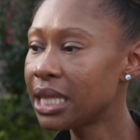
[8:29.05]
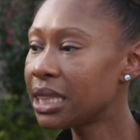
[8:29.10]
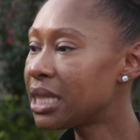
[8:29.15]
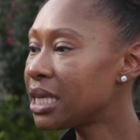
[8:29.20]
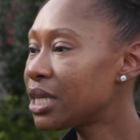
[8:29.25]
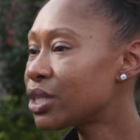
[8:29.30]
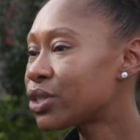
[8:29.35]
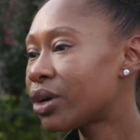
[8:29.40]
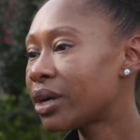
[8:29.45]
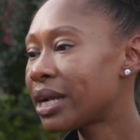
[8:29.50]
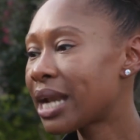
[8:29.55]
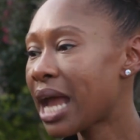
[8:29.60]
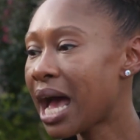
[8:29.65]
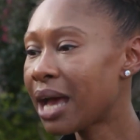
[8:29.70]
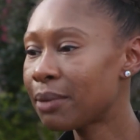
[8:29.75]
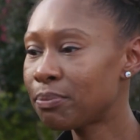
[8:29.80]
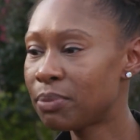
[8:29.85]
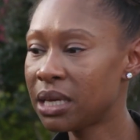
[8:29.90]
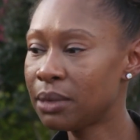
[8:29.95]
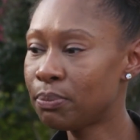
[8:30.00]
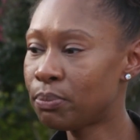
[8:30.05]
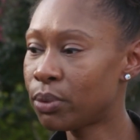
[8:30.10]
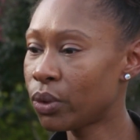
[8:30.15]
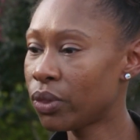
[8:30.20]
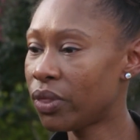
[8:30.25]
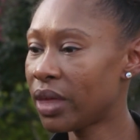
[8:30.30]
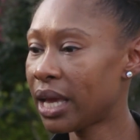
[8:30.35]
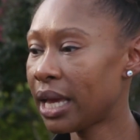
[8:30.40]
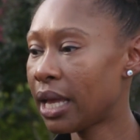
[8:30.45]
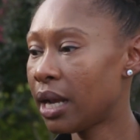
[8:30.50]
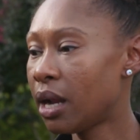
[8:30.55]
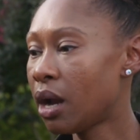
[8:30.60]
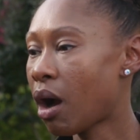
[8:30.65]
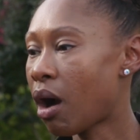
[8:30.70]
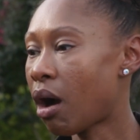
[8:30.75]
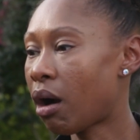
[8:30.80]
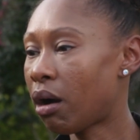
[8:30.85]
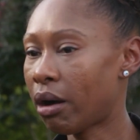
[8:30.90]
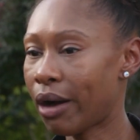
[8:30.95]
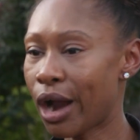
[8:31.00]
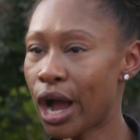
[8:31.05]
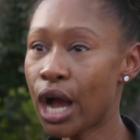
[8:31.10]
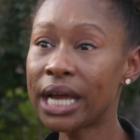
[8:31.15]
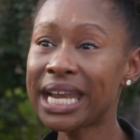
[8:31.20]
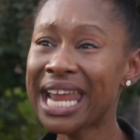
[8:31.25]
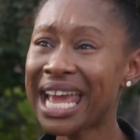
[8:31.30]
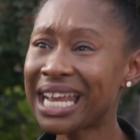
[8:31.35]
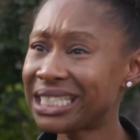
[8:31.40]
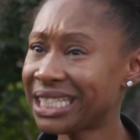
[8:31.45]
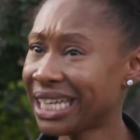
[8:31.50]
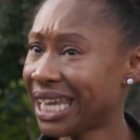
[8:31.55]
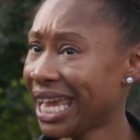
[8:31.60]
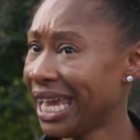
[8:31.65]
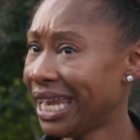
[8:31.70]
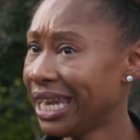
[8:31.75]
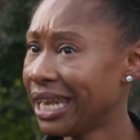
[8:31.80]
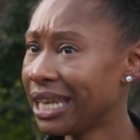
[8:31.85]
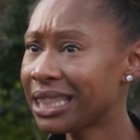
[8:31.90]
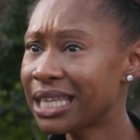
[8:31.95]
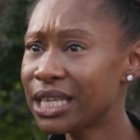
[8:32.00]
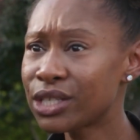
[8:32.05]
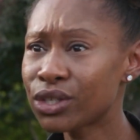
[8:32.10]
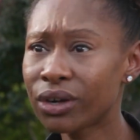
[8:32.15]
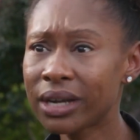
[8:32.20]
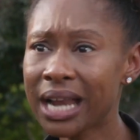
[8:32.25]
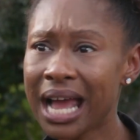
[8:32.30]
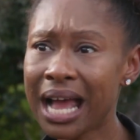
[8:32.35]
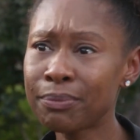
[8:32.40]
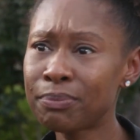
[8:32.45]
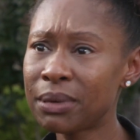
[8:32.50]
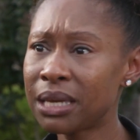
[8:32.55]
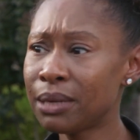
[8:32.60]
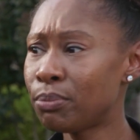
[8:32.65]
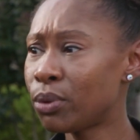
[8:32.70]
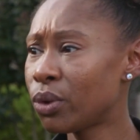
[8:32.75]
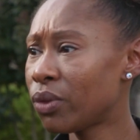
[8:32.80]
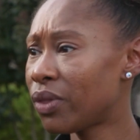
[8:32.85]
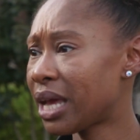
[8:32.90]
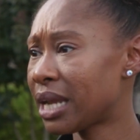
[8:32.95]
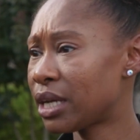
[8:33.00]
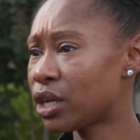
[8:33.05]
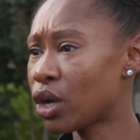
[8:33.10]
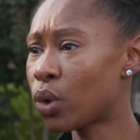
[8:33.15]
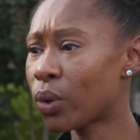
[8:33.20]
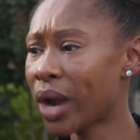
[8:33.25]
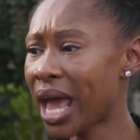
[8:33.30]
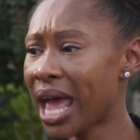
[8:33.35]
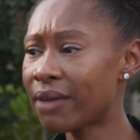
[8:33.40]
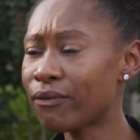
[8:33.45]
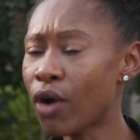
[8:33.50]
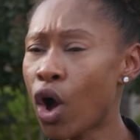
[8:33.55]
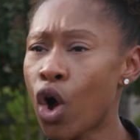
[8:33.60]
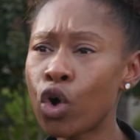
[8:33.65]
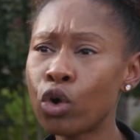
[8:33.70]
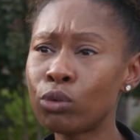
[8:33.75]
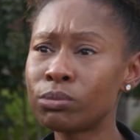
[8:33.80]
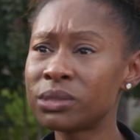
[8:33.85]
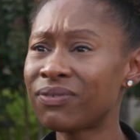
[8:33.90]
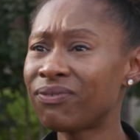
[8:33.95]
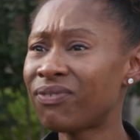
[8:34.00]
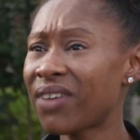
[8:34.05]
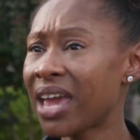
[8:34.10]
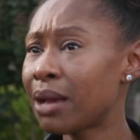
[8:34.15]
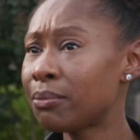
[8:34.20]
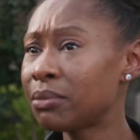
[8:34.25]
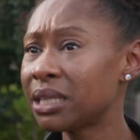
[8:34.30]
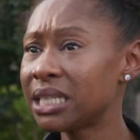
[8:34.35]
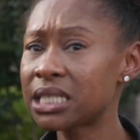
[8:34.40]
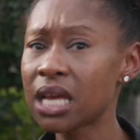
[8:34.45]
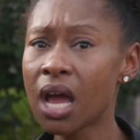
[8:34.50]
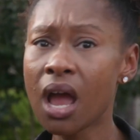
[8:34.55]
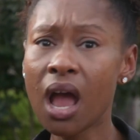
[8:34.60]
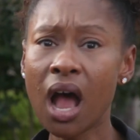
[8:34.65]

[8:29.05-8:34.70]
These are not people that are uneducated. These are not people that don't have homes, families,